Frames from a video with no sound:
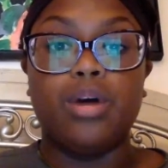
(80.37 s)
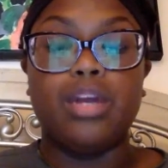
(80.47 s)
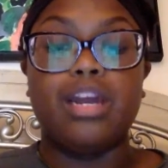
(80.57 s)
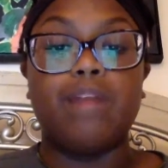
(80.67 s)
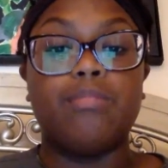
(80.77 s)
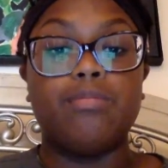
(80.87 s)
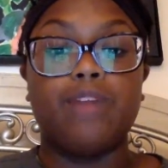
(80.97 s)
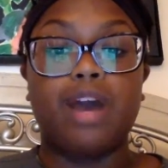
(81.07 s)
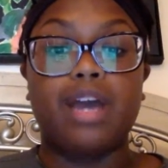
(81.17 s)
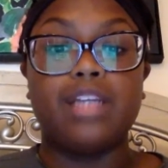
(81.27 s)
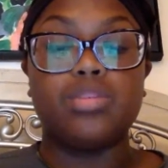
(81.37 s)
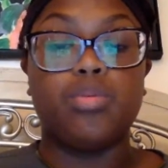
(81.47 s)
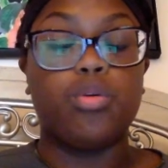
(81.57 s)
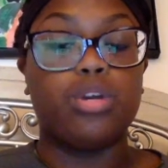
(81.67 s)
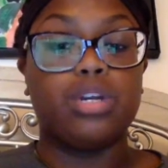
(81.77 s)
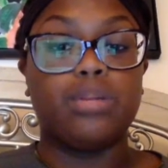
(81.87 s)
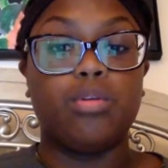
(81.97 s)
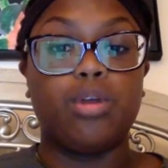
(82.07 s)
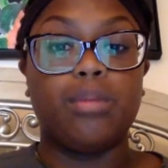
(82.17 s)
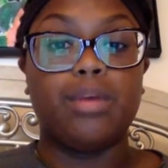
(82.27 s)
and help them find supported
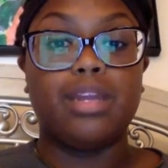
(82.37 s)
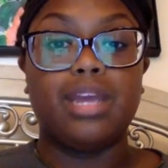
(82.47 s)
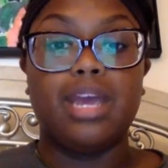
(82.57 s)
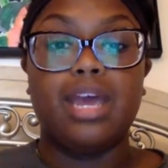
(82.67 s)
employment